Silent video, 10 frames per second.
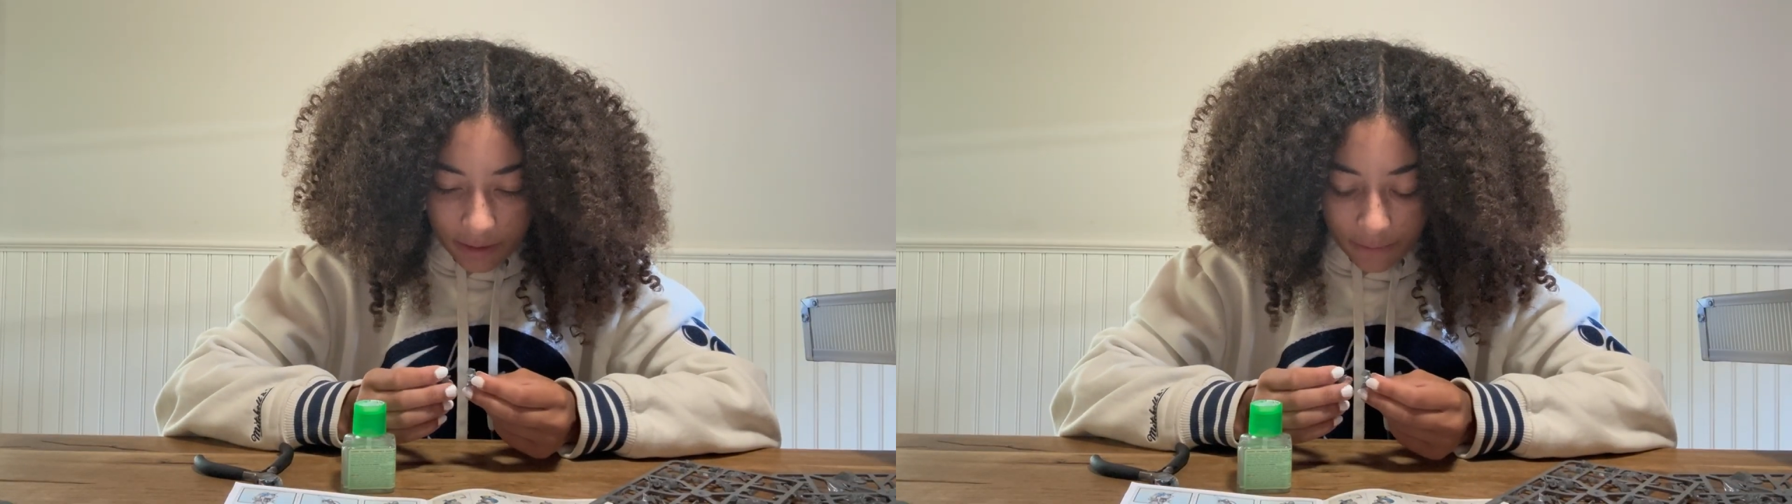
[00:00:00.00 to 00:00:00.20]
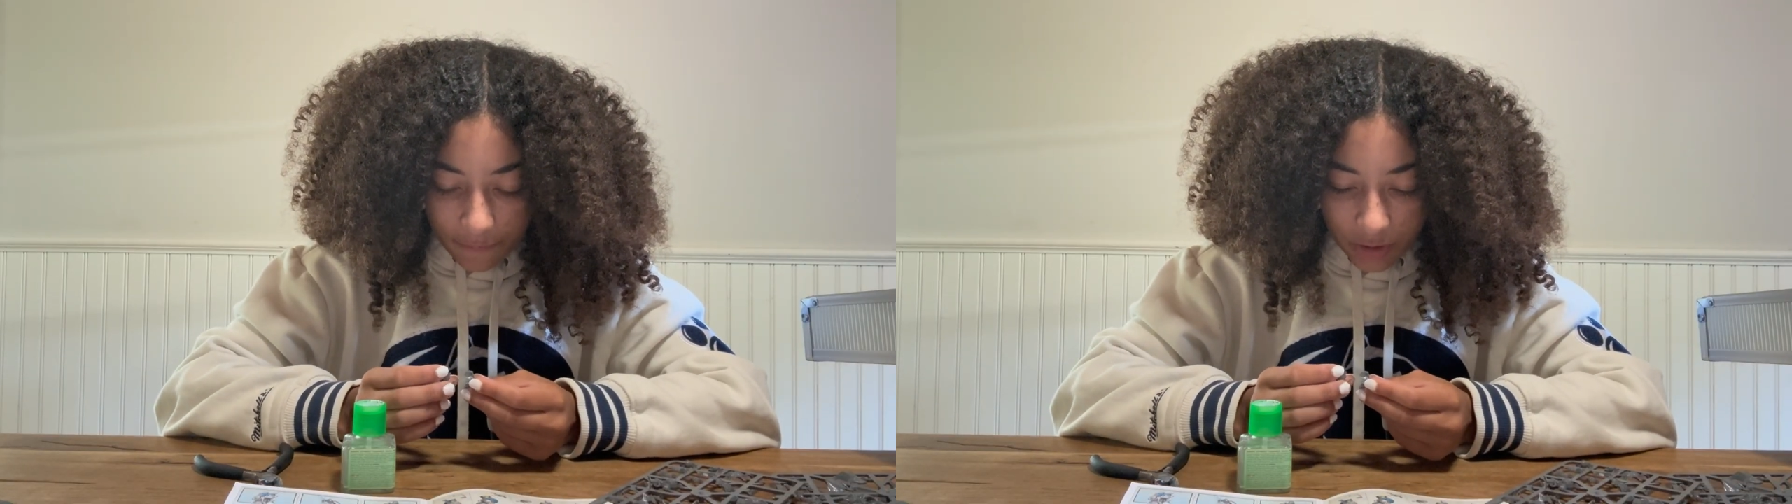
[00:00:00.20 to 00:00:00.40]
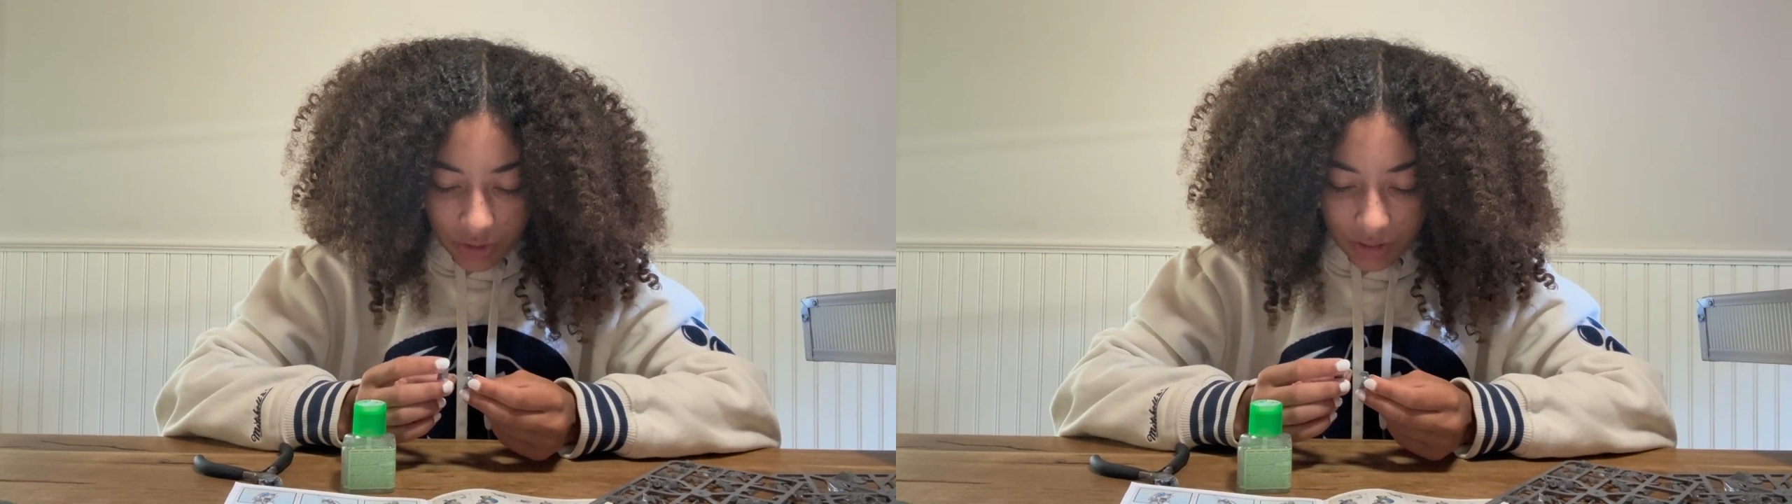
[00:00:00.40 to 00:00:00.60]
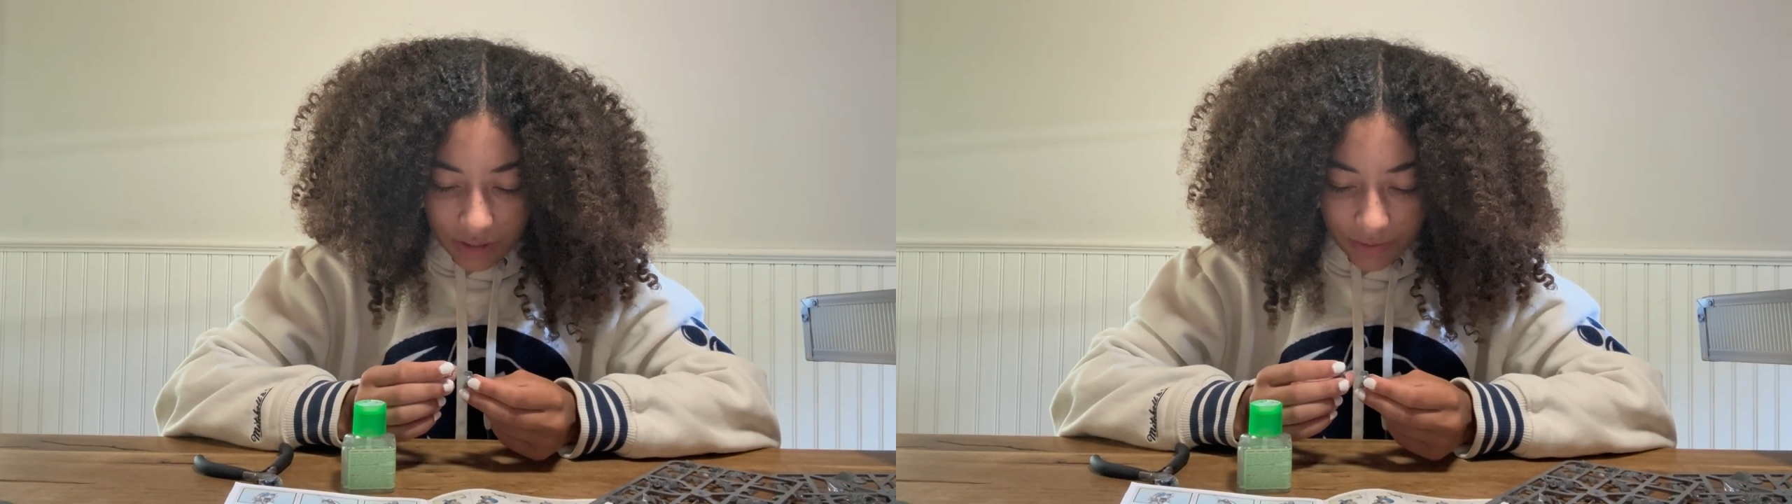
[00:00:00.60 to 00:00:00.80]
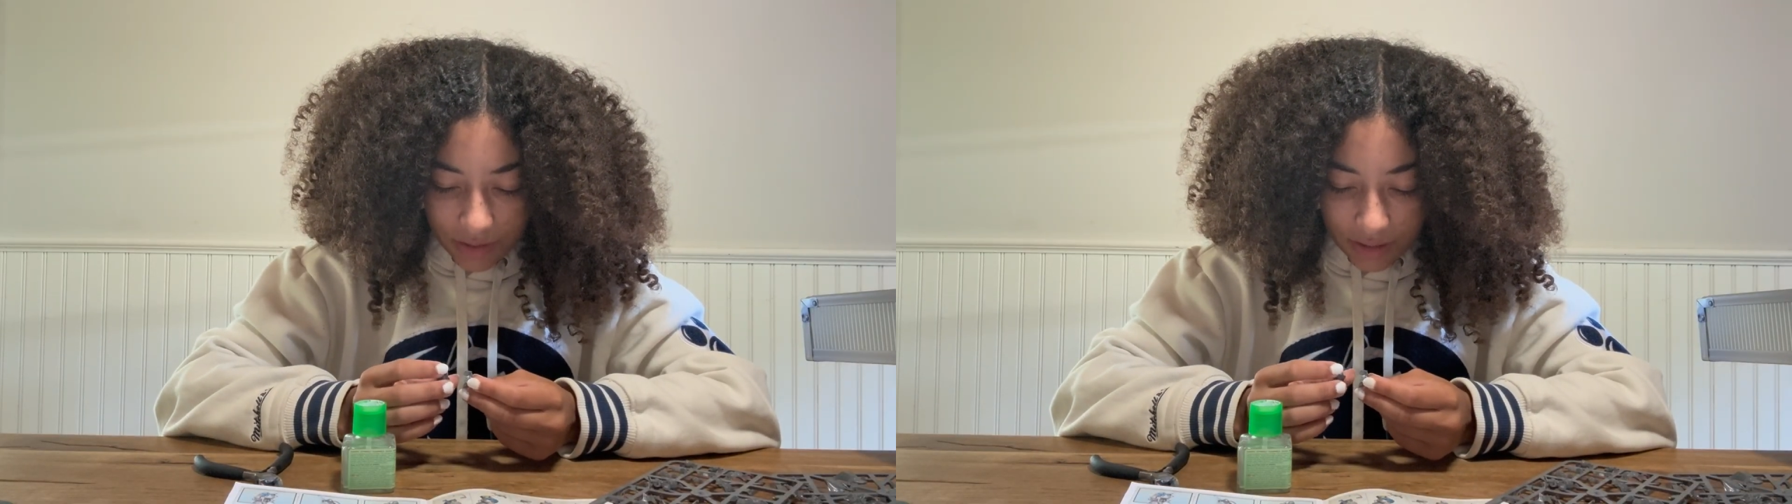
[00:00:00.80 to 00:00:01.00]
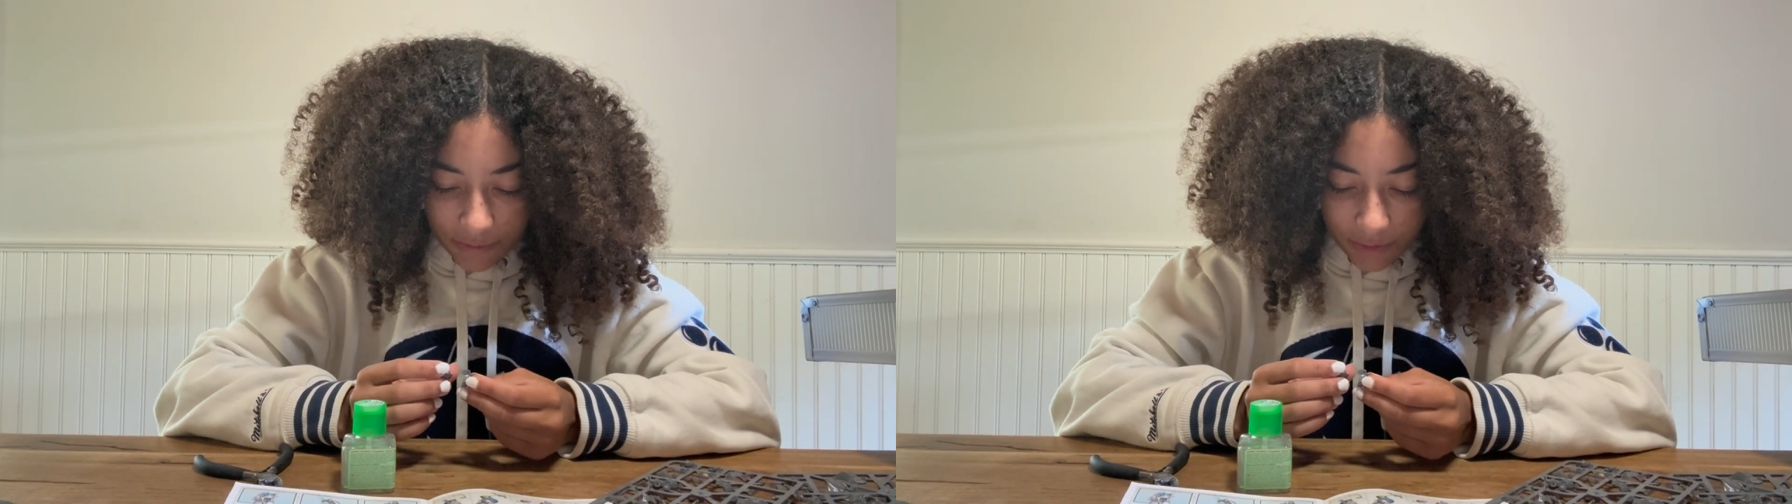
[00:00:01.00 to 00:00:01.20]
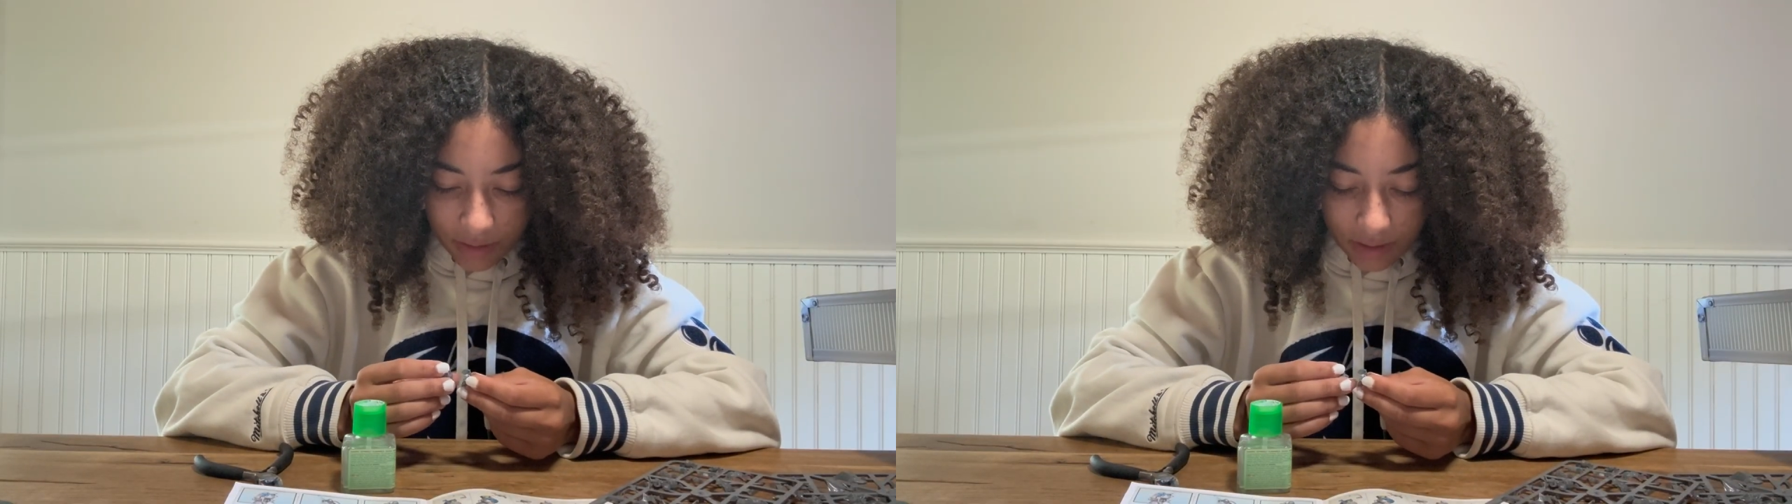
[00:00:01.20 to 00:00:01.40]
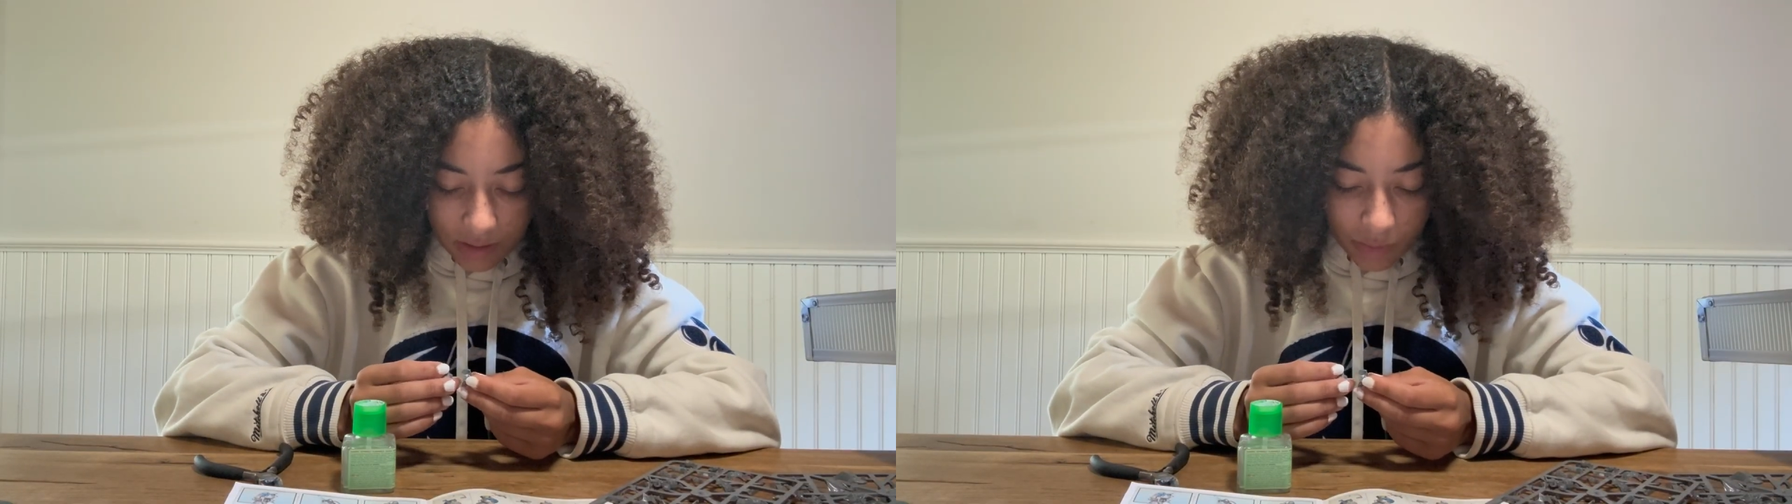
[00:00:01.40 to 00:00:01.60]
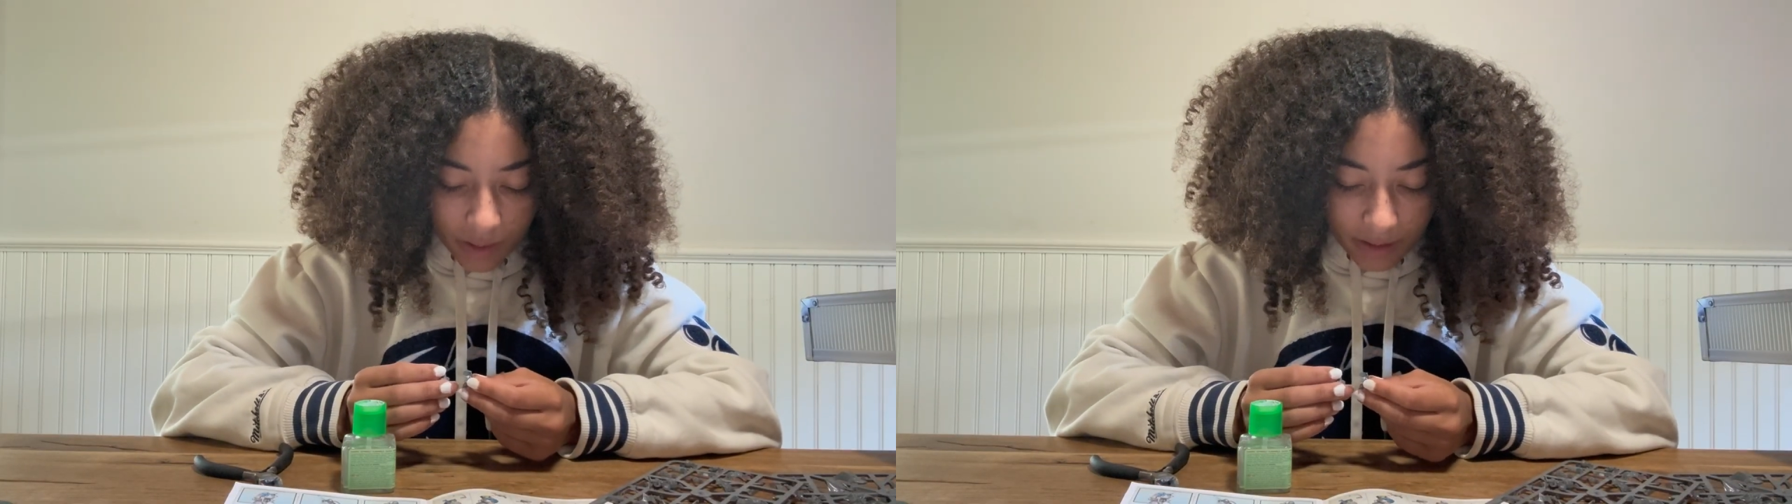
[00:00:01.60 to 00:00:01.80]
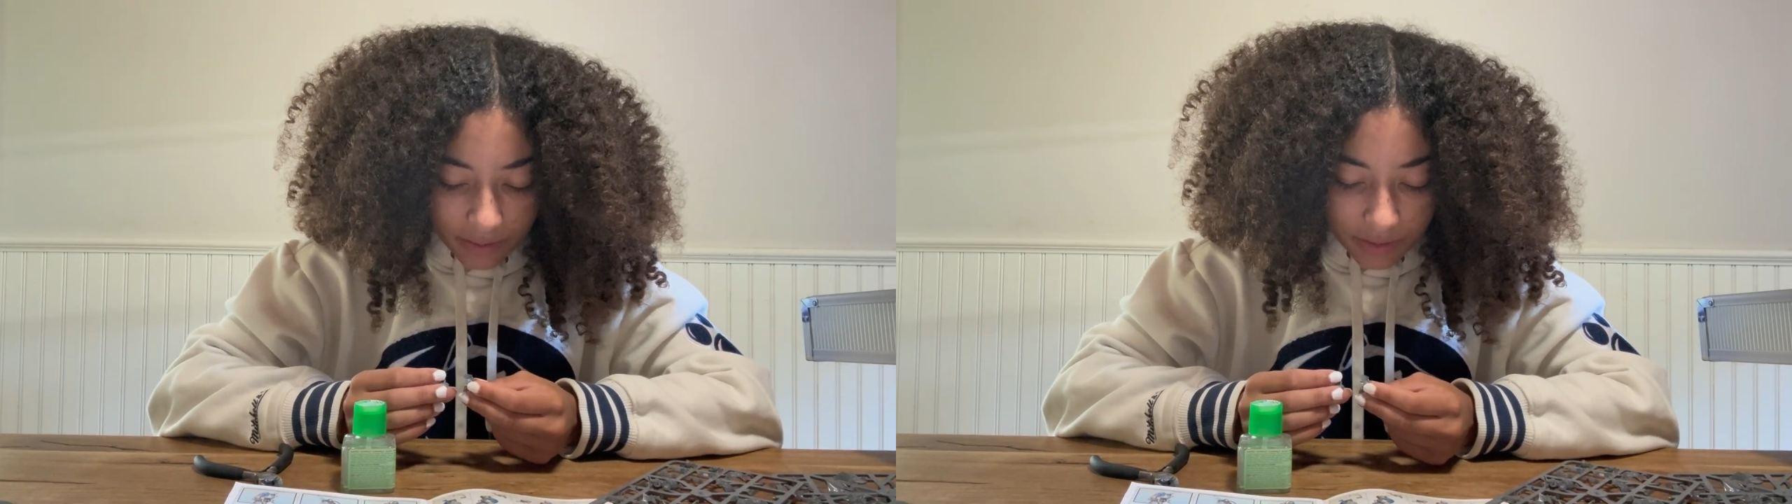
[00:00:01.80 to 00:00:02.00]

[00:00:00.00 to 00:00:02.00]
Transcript: functions very differently as well.